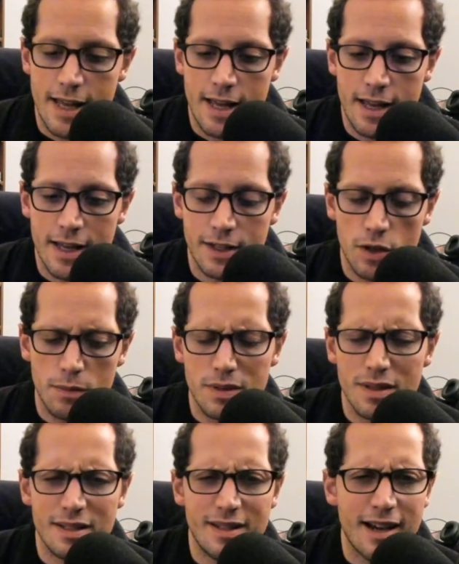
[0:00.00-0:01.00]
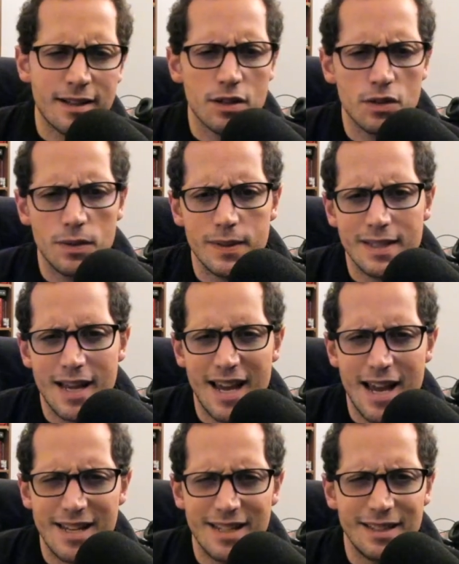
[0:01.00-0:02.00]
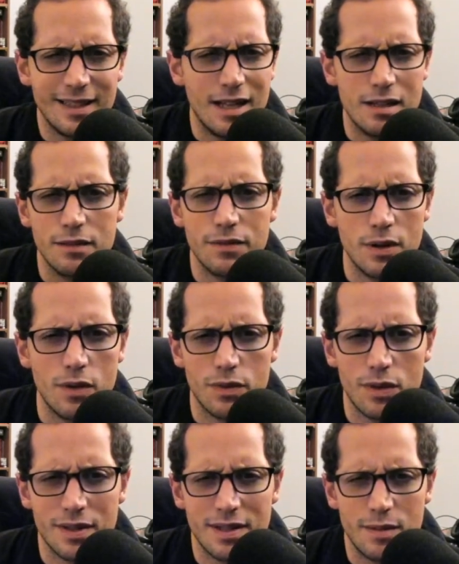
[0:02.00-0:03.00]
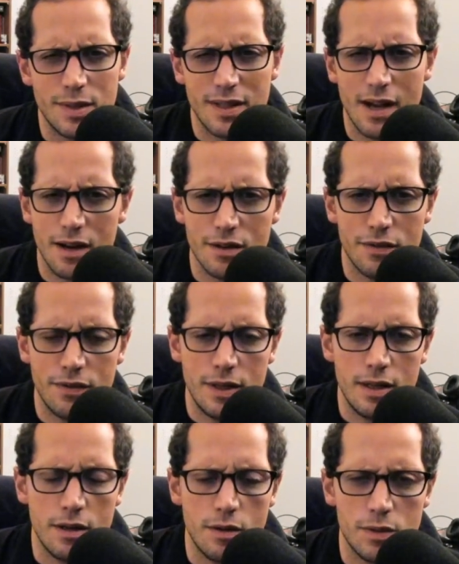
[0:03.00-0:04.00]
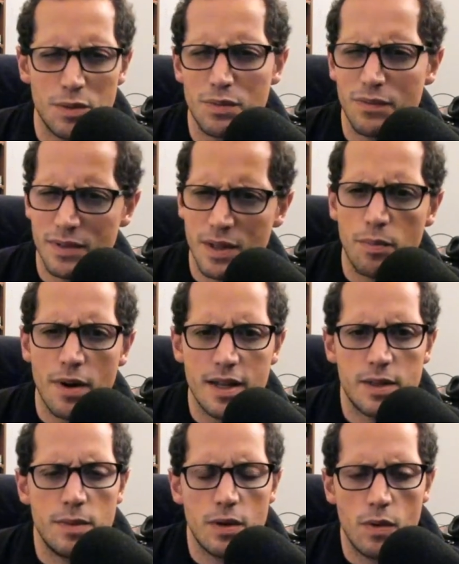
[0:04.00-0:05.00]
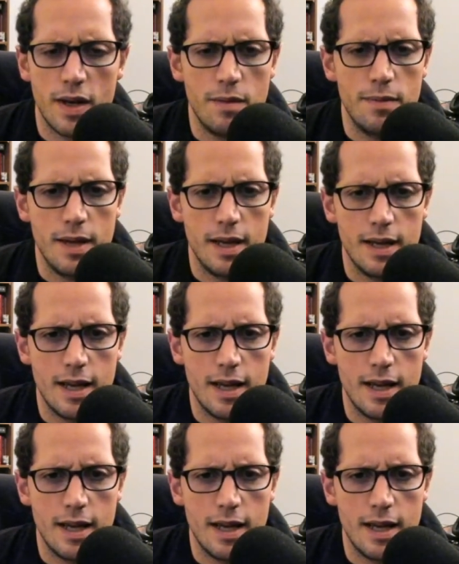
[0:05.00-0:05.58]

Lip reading: In terms of the technicals, I didn't love the overall cinematography here, which surprised me quite a bit.